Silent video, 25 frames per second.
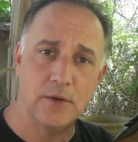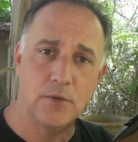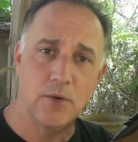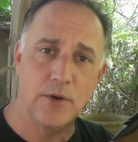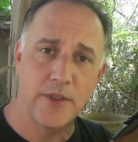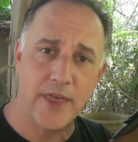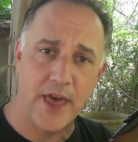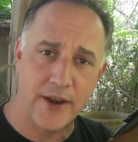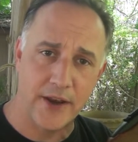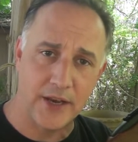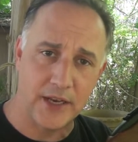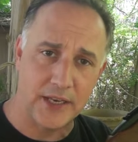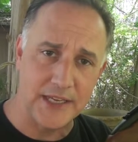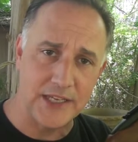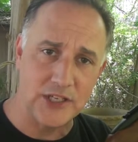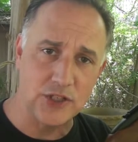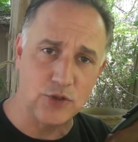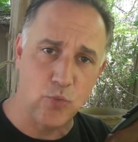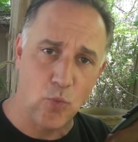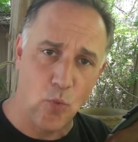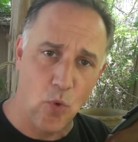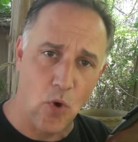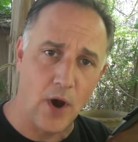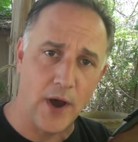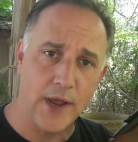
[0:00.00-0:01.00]
without at
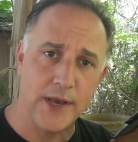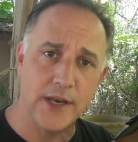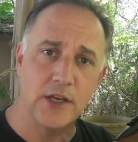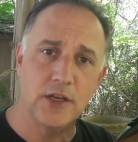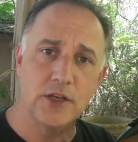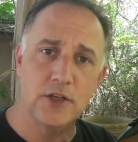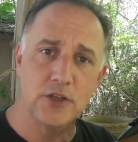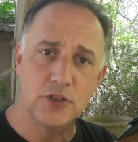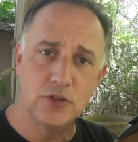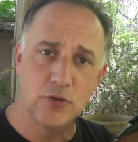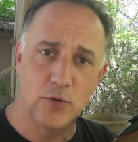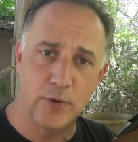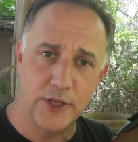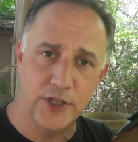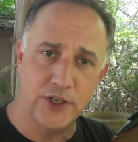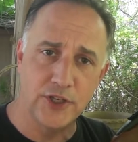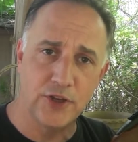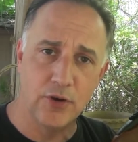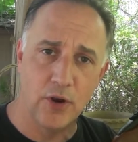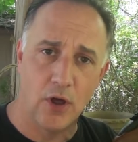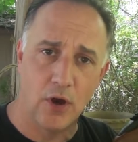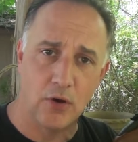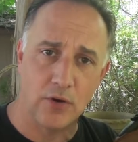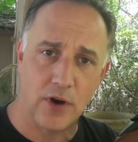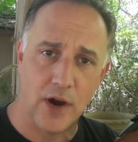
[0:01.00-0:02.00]
least one
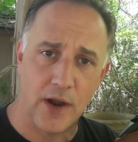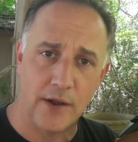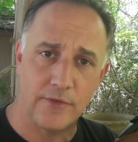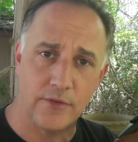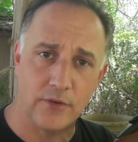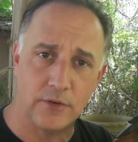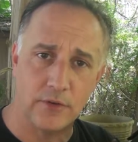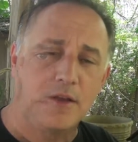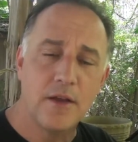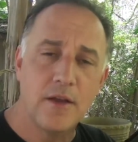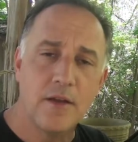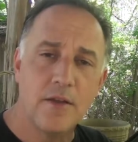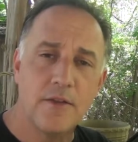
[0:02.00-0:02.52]
.22 long rifle.